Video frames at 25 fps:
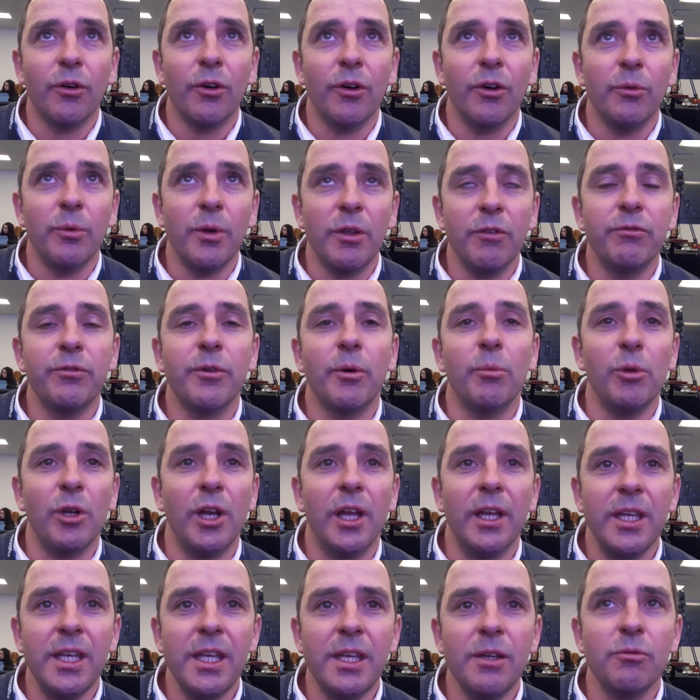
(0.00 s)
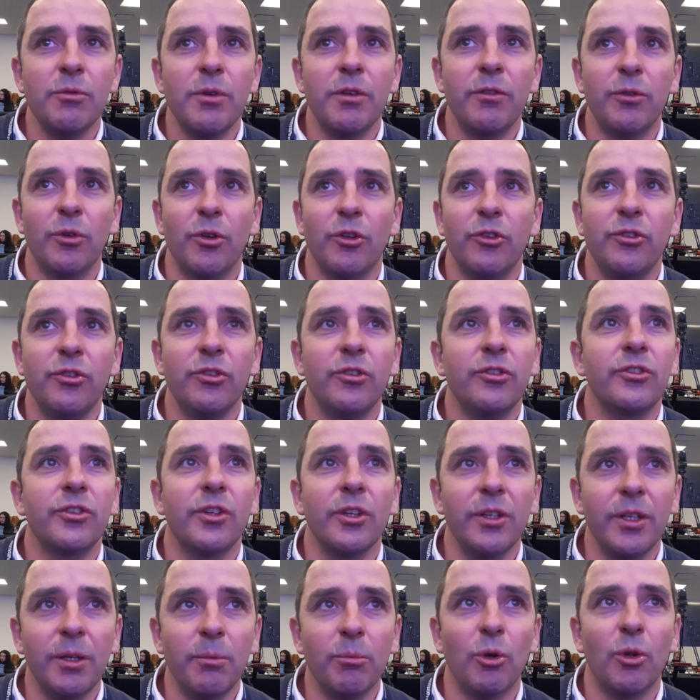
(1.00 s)
with Formula E, with a
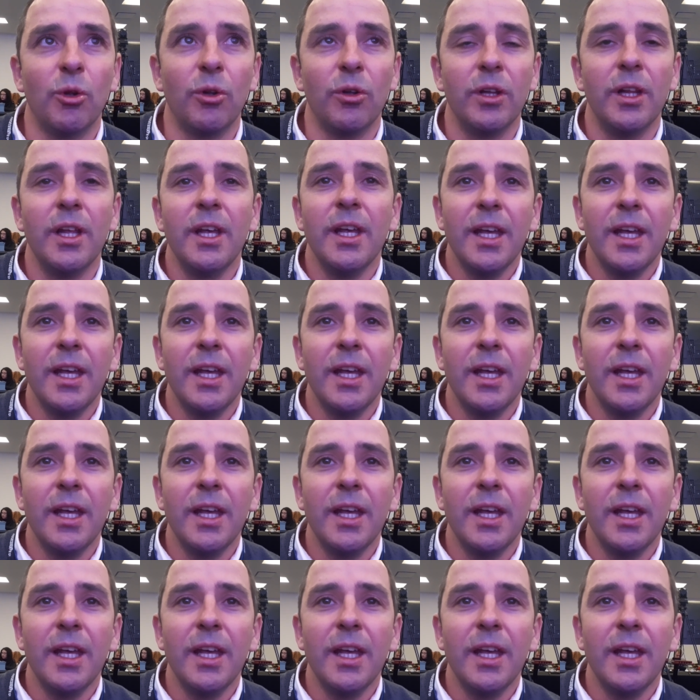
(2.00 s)
sustainable